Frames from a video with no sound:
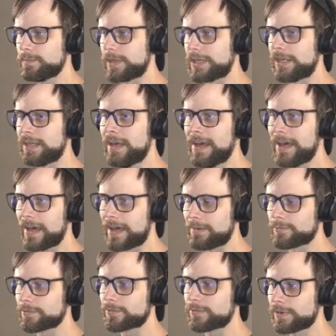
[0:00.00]
But
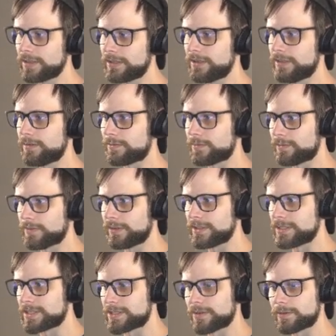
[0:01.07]
I'm really,
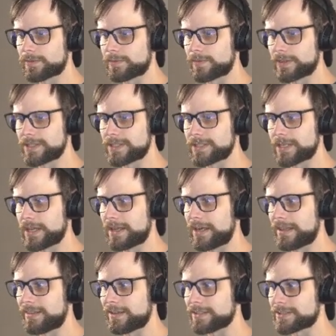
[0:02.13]
really stoked for this set.
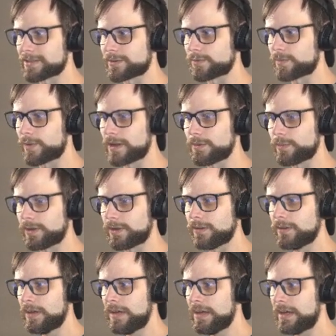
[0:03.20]
I think it's a great one,
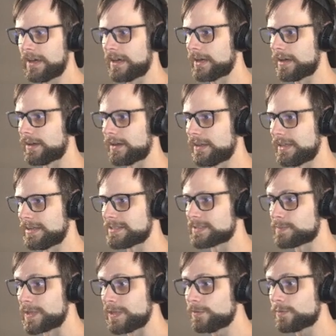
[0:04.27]
uh, and it's
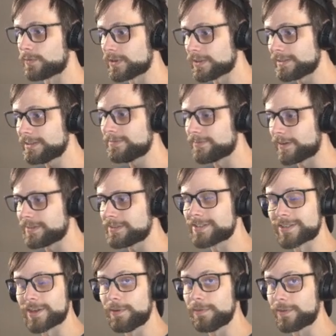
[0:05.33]
been really fun
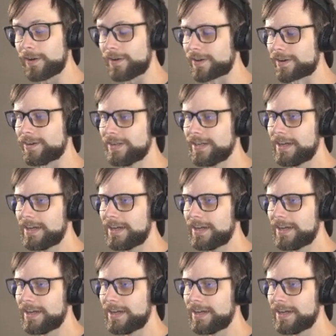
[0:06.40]
so far.